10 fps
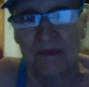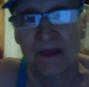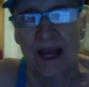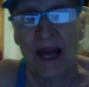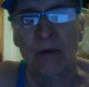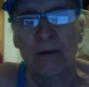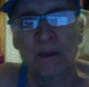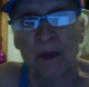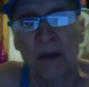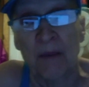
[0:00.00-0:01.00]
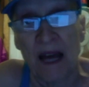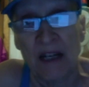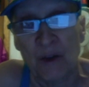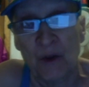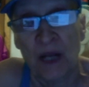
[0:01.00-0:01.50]
and it was being
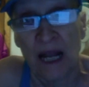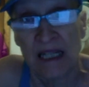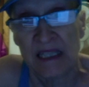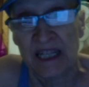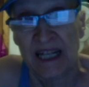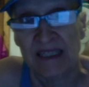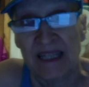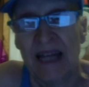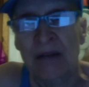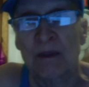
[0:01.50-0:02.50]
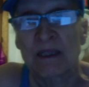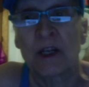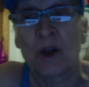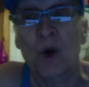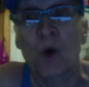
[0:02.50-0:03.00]
banned in the United States, and it was
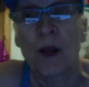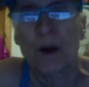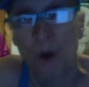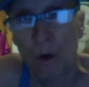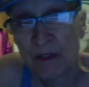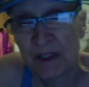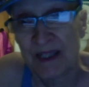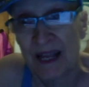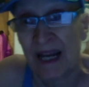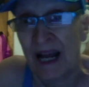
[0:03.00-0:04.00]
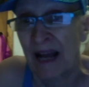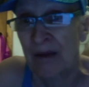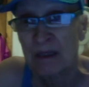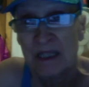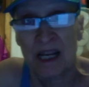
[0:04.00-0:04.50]
in Quaker Oats, and I
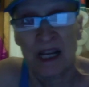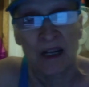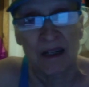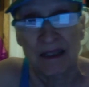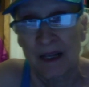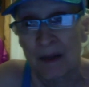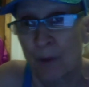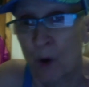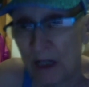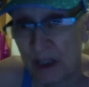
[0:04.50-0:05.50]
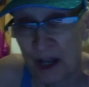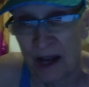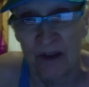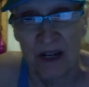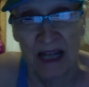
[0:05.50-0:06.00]
was eating porridge
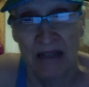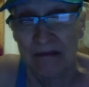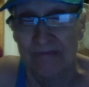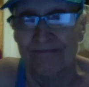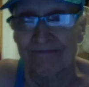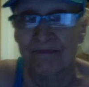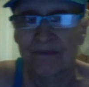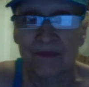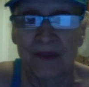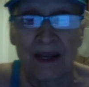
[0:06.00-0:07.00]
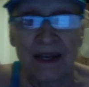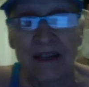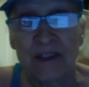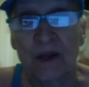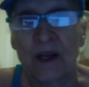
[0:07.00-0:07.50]
every day.
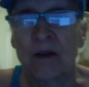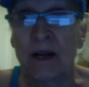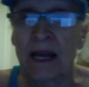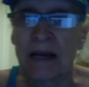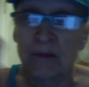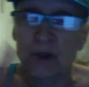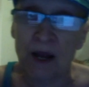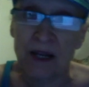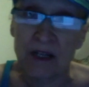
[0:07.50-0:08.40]
So here I am trying to